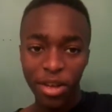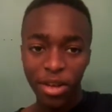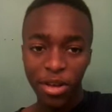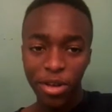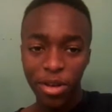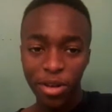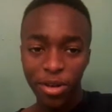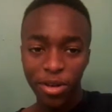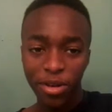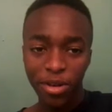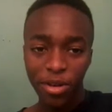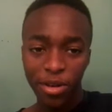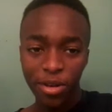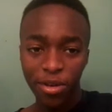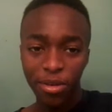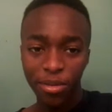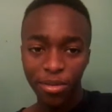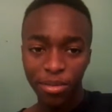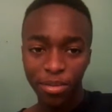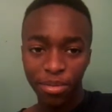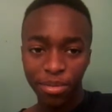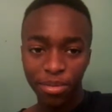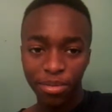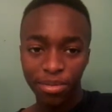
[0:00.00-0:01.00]
you know,
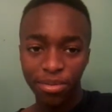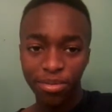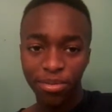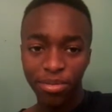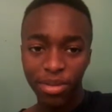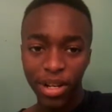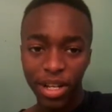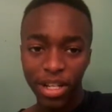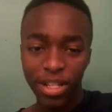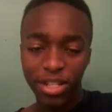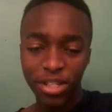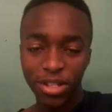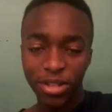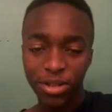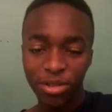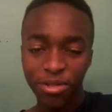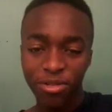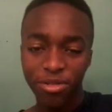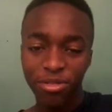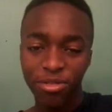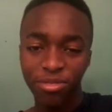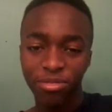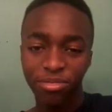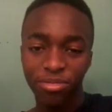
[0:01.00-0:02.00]
not
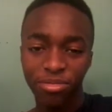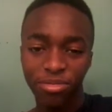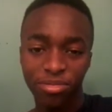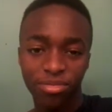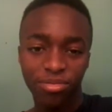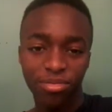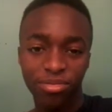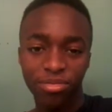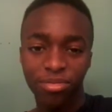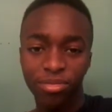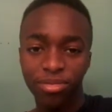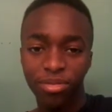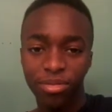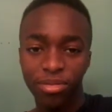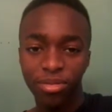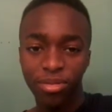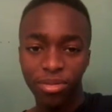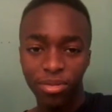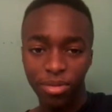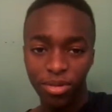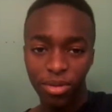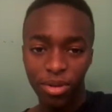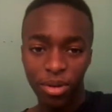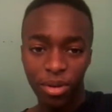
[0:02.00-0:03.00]
so
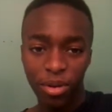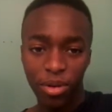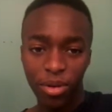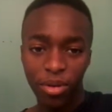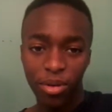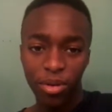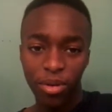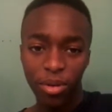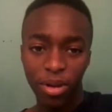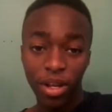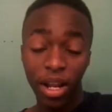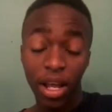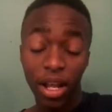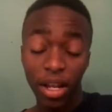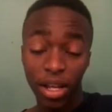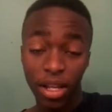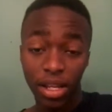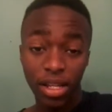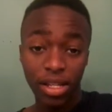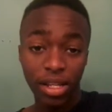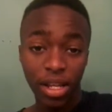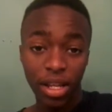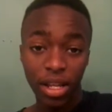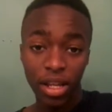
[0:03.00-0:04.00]
not
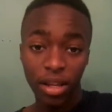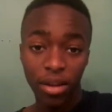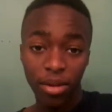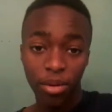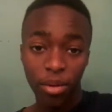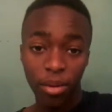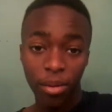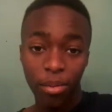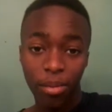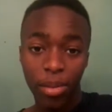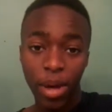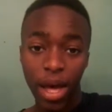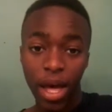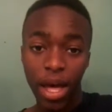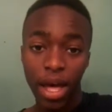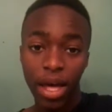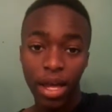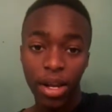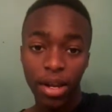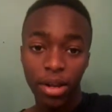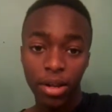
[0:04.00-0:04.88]
it's not that they were bad.